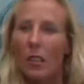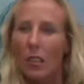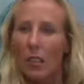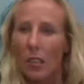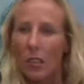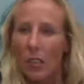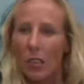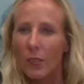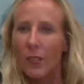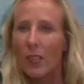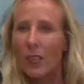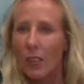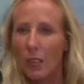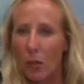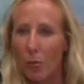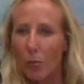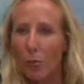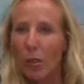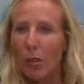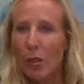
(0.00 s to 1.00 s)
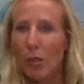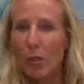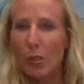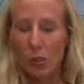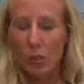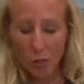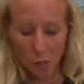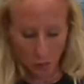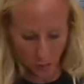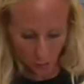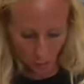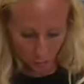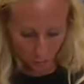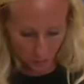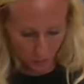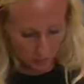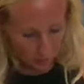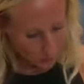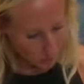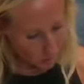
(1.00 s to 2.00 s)
I feel like the pearl is just too
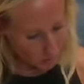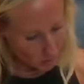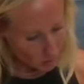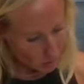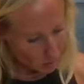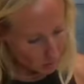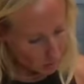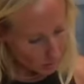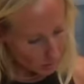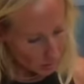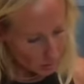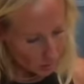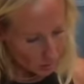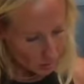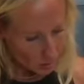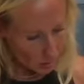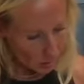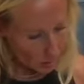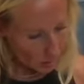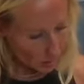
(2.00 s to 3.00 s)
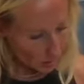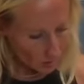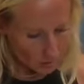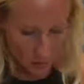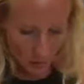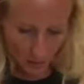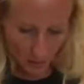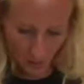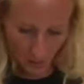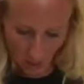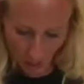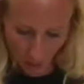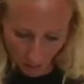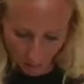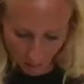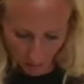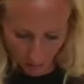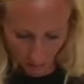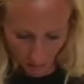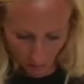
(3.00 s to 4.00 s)
heavy, and it's gonna
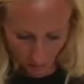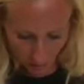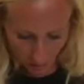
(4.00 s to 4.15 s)
cover